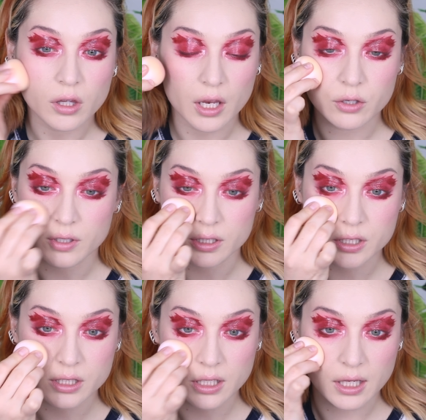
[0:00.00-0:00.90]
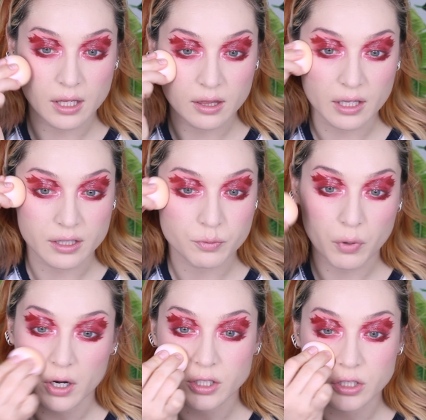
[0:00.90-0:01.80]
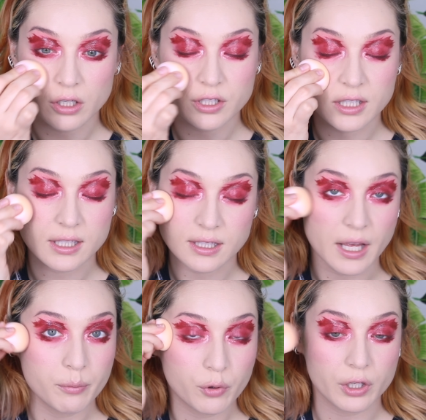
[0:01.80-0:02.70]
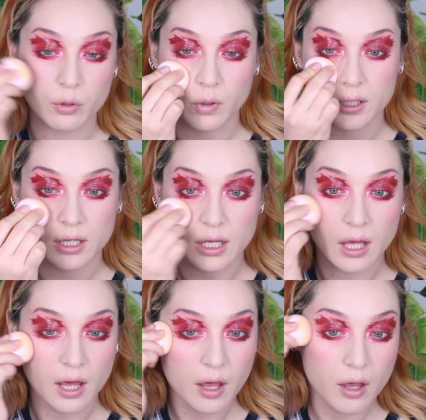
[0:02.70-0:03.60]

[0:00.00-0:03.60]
And you can see that this product starts to set pretty quickly,